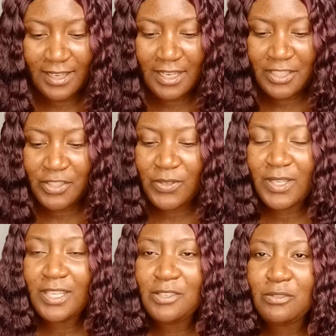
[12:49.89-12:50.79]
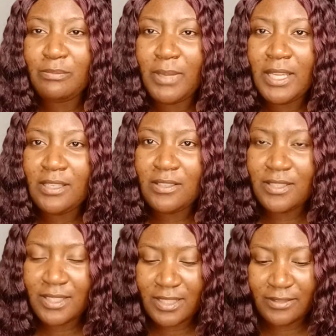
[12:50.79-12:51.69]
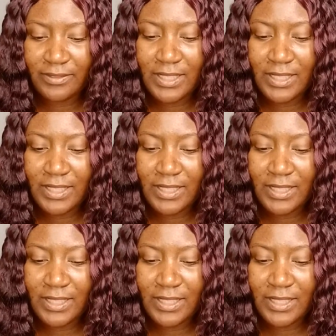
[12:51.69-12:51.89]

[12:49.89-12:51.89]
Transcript: that you can do by yourself,